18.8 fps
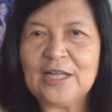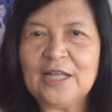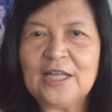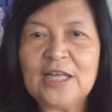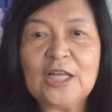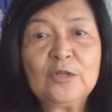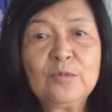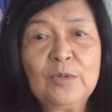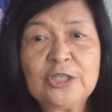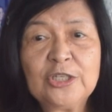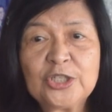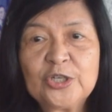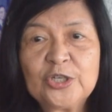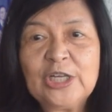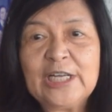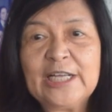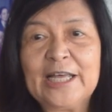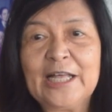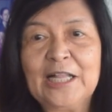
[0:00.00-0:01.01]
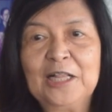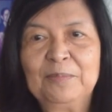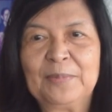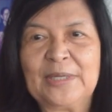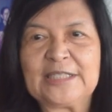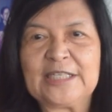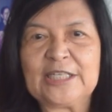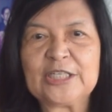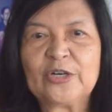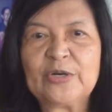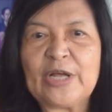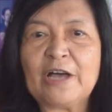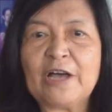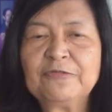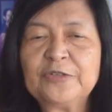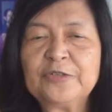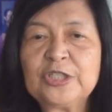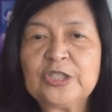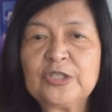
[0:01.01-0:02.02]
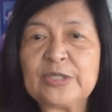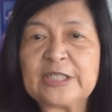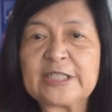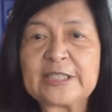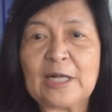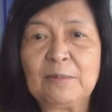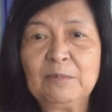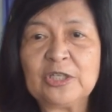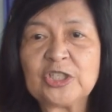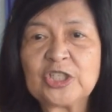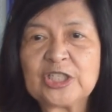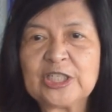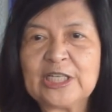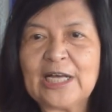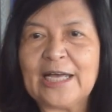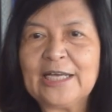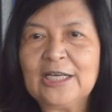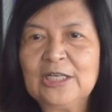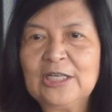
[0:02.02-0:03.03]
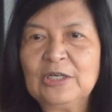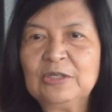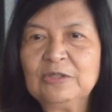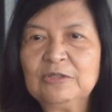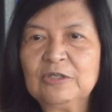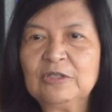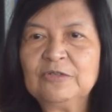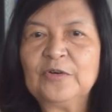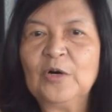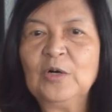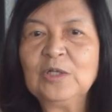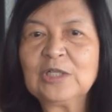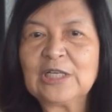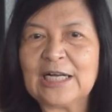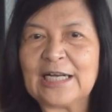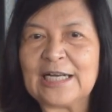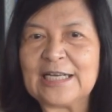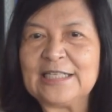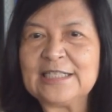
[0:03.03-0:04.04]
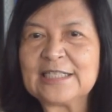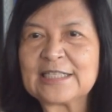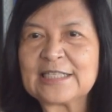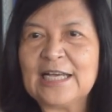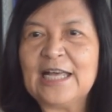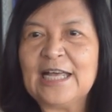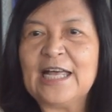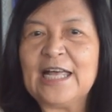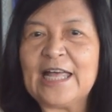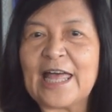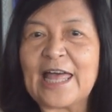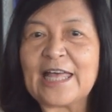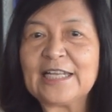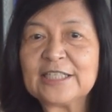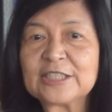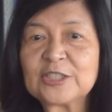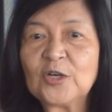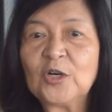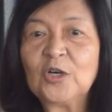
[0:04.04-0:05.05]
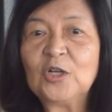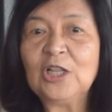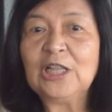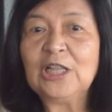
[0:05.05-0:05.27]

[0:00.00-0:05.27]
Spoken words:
It will surely help us in our effort to establish dialogue of all kinds and at all